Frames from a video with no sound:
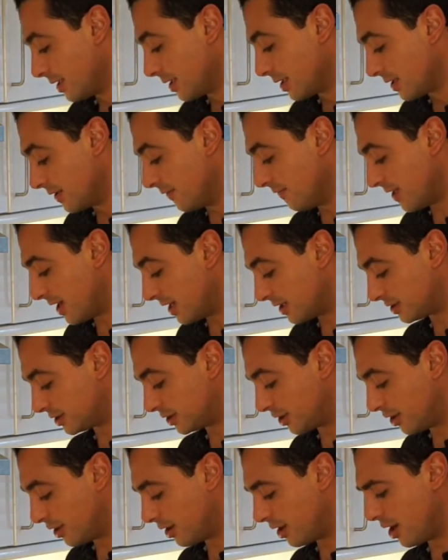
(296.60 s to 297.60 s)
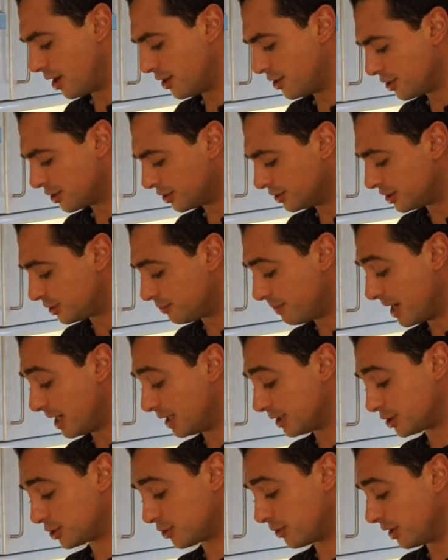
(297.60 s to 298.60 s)
Give that a stir. Oh, ah, you can smell it
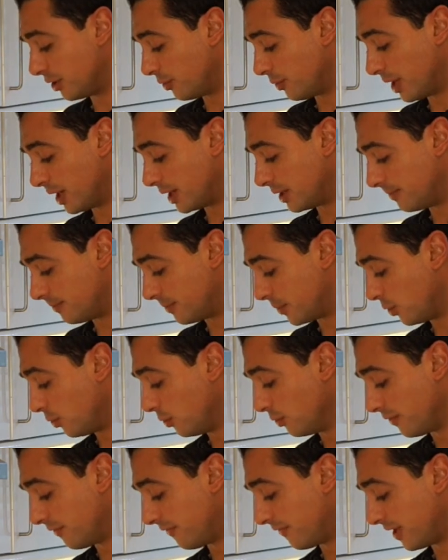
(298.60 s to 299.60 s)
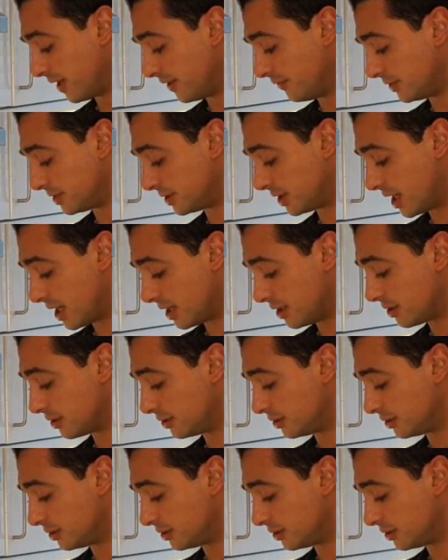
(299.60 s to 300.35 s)
straight away. All the flavours there you can